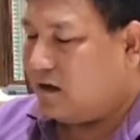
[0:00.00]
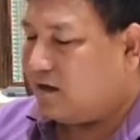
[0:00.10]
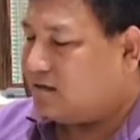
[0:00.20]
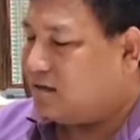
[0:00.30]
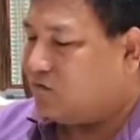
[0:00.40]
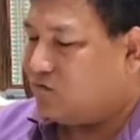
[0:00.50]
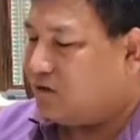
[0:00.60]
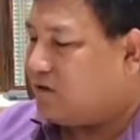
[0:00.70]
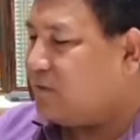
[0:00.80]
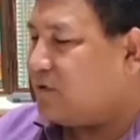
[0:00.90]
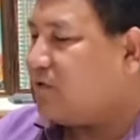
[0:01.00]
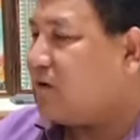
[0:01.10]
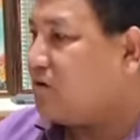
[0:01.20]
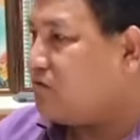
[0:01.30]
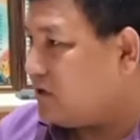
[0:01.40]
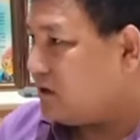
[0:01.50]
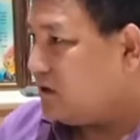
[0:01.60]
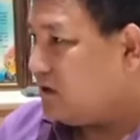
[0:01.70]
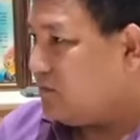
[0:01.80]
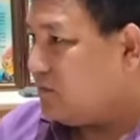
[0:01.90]
as the world people are
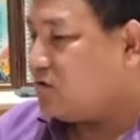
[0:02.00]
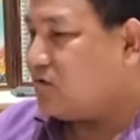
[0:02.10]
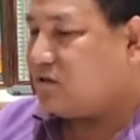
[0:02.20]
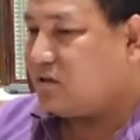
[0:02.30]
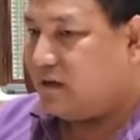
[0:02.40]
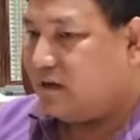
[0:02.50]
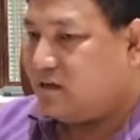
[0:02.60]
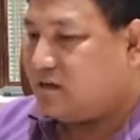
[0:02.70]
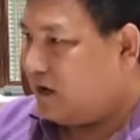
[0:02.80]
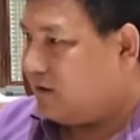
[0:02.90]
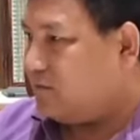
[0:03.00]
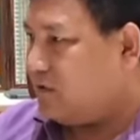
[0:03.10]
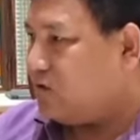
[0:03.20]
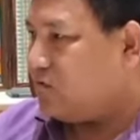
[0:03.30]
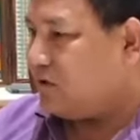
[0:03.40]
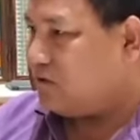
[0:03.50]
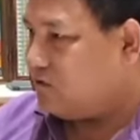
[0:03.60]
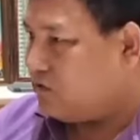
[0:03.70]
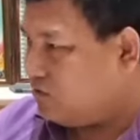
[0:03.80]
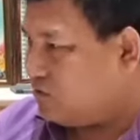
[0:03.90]
doing. Because at the time, now as
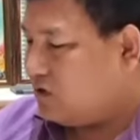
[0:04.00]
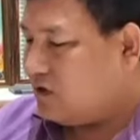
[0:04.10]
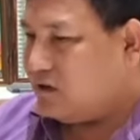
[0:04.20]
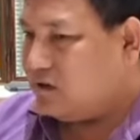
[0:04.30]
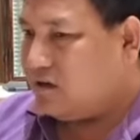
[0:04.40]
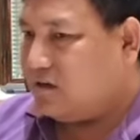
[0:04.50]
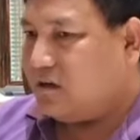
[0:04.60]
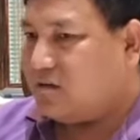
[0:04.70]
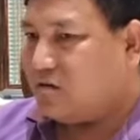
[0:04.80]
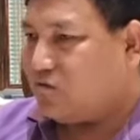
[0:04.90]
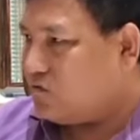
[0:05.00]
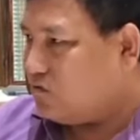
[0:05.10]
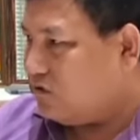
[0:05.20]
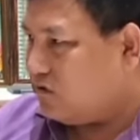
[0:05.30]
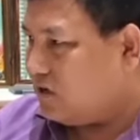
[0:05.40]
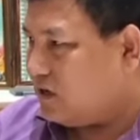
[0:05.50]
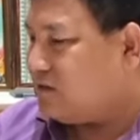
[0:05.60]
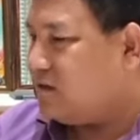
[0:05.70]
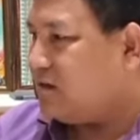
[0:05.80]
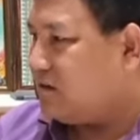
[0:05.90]
we know, that there is a Google, there
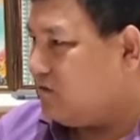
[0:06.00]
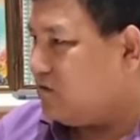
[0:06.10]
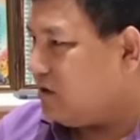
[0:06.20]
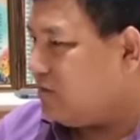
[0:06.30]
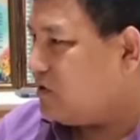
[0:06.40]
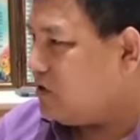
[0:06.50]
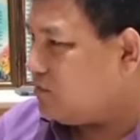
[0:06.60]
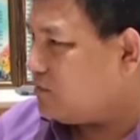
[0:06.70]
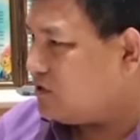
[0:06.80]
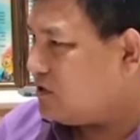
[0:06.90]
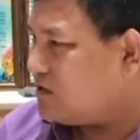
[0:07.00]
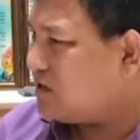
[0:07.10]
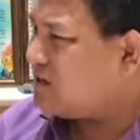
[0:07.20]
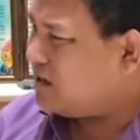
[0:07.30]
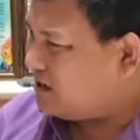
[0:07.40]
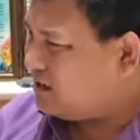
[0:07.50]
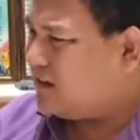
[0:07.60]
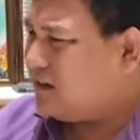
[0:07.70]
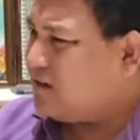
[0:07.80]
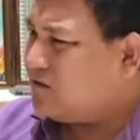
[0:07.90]
is a, you know, every social opportunity is
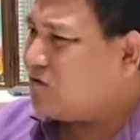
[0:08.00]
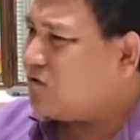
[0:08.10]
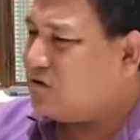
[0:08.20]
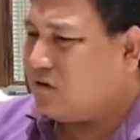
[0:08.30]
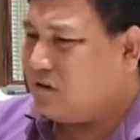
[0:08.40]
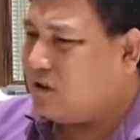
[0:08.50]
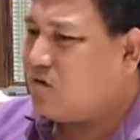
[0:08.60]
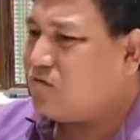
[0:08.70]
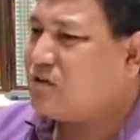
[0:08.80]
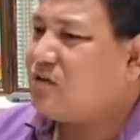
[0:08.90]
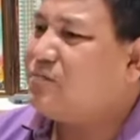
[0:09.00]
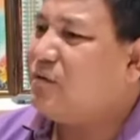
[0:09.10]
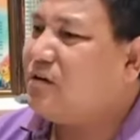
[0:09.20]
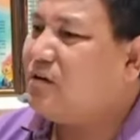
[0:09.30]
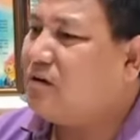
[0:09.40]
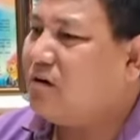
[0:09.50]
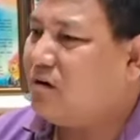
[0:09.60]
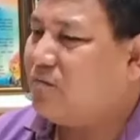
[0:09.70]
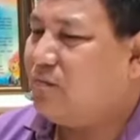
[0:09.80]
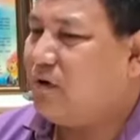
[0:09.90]
there. So now it is very,
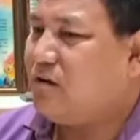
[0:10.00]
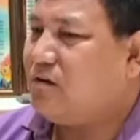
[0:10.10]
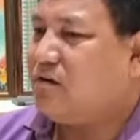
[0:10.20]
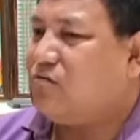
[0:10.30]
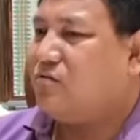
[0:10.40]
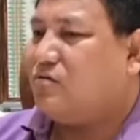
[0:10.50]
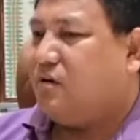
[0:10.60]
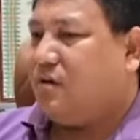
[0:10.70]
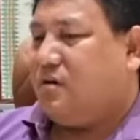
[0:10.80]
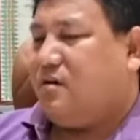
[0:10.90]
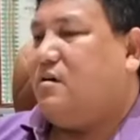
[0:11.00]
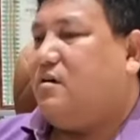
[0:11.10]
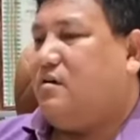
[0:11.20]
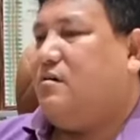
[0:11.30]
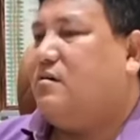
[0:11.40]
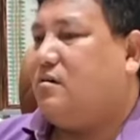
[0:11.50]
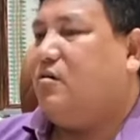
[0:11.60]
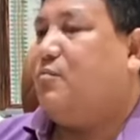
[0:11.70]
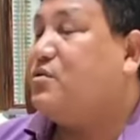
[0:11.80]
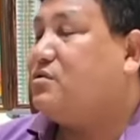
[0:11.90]
very, you know,
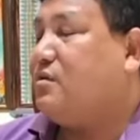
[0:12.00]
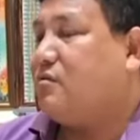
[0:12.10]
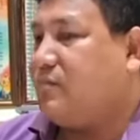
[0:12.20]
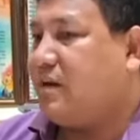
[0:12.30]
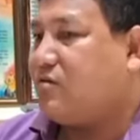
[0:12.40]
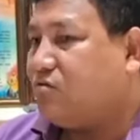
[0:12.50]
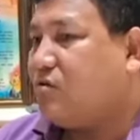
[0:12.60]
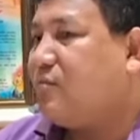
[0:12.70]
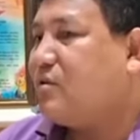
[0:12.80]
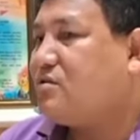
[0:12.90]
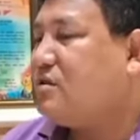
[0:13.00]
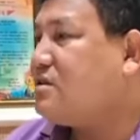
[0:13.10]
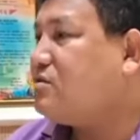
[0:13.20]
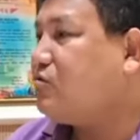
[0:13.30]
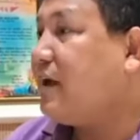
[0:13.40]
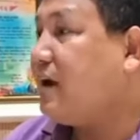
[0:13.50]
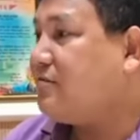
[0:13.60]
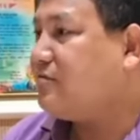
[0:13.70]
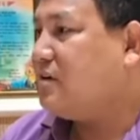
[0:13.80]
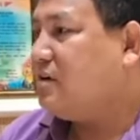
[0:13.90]
very good opportunities we have